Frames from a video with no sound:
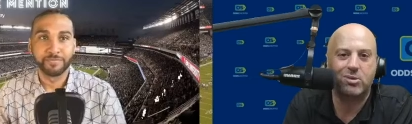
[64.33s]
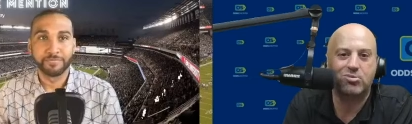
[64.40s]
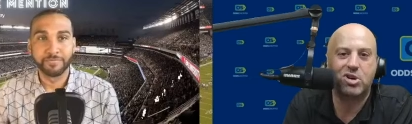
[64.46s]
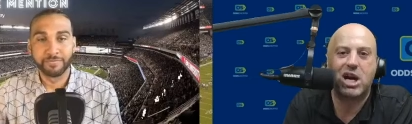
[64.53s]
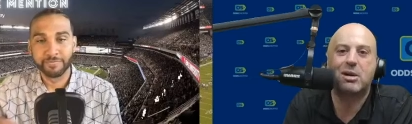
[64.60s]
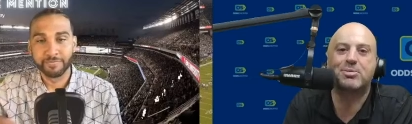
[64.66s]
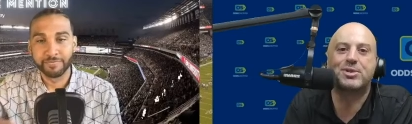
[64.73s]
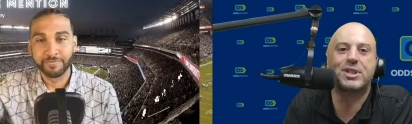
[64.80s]

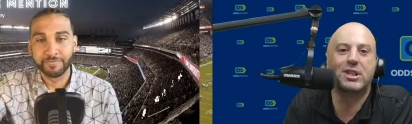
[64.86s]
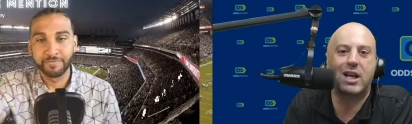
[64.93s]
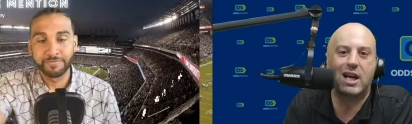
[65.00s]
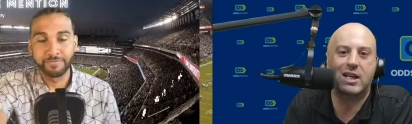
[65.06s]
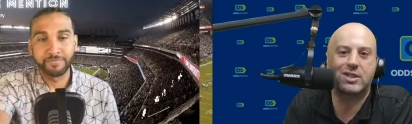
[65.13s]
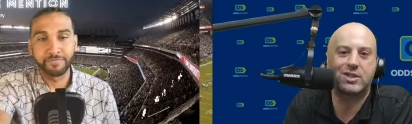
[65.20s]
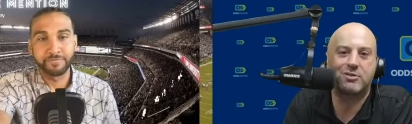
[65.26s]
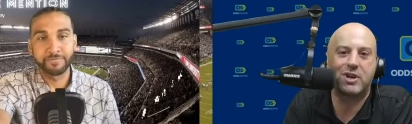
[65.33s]
Speaker 1: Props and
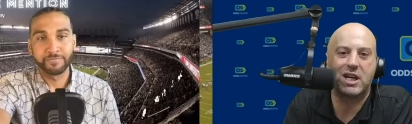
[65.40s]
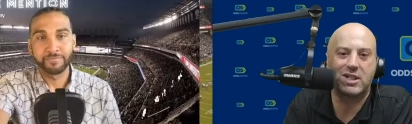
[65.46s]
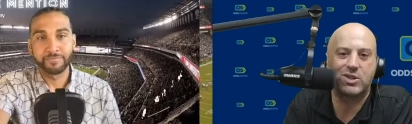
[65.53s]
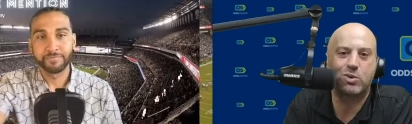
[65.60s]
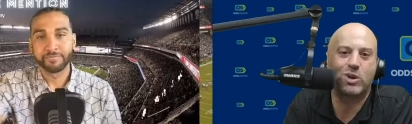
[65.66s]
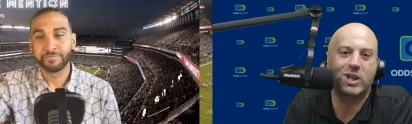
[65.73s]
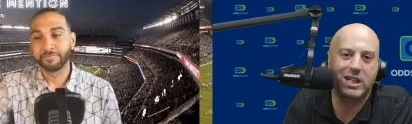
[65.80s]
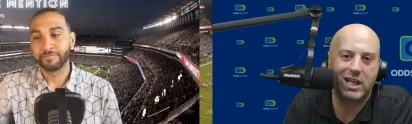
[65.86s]
Locks, Fox
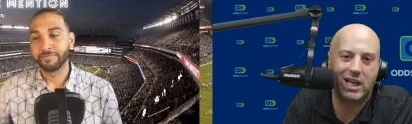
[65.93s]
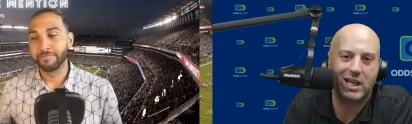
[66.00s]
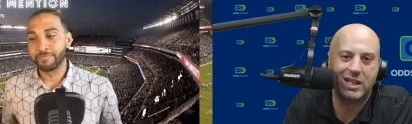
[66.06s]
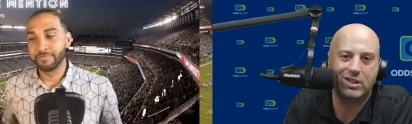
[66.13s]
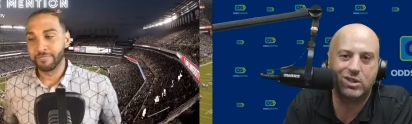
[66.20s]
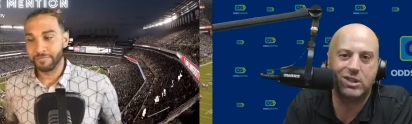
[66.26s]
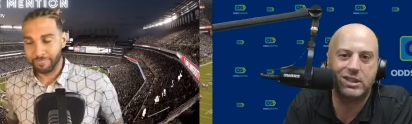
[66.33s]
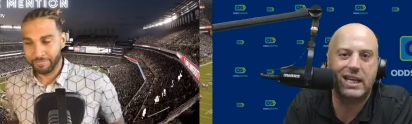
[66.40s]
29,
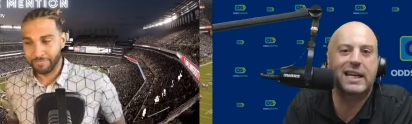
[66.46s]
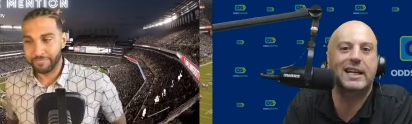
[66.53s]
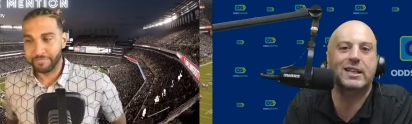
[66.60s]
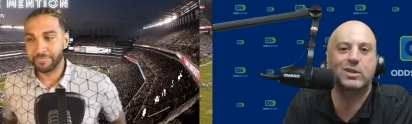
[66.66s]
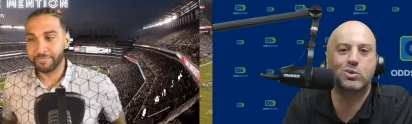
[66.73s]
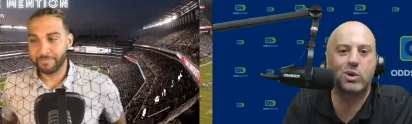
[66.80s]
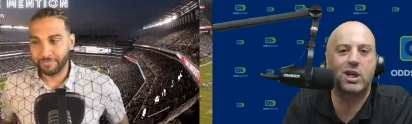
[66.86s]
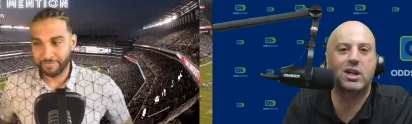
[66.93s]
Good Day
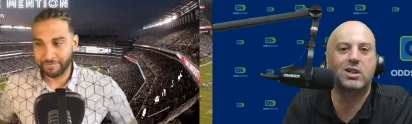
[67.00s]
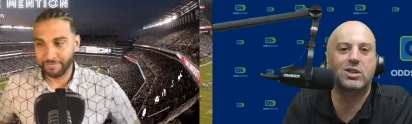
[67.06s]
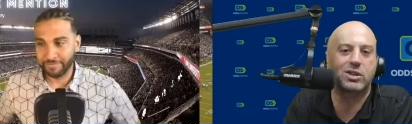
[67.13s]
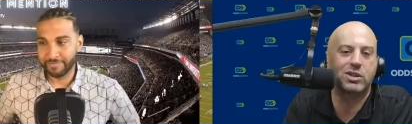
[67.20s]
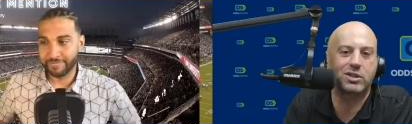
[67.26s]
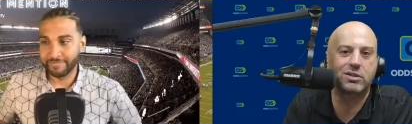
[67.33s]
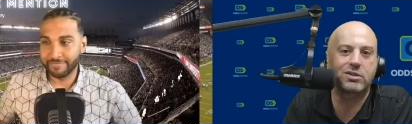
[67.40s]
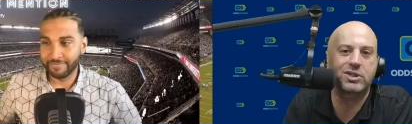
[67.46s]
as well.
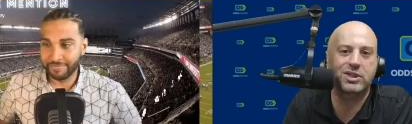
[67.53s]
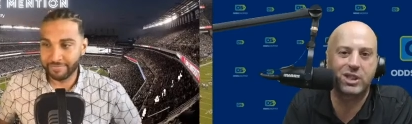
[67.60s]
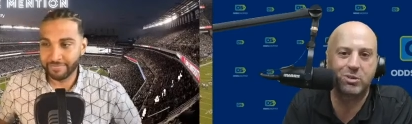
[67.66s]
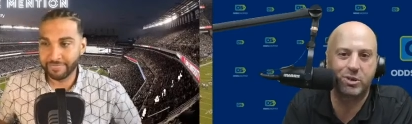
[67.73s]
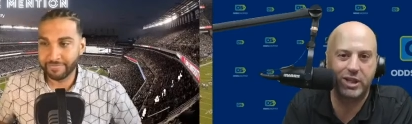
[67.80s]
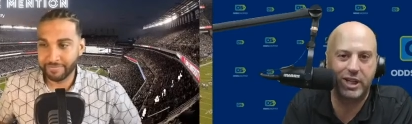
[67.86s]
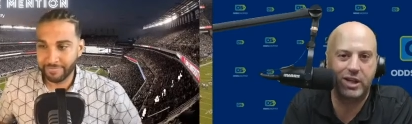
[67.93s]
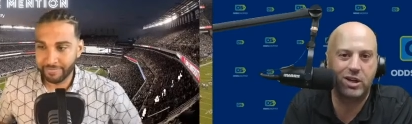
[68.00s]
You can see
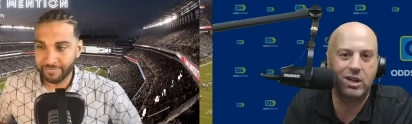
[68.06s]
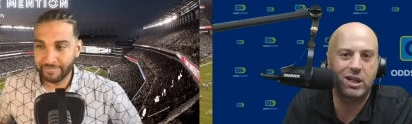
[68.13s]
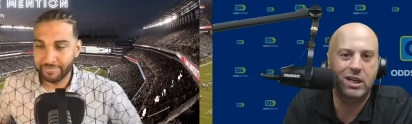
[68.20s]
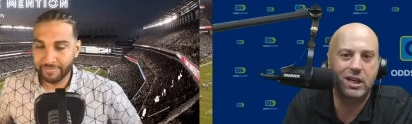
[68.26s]
me there.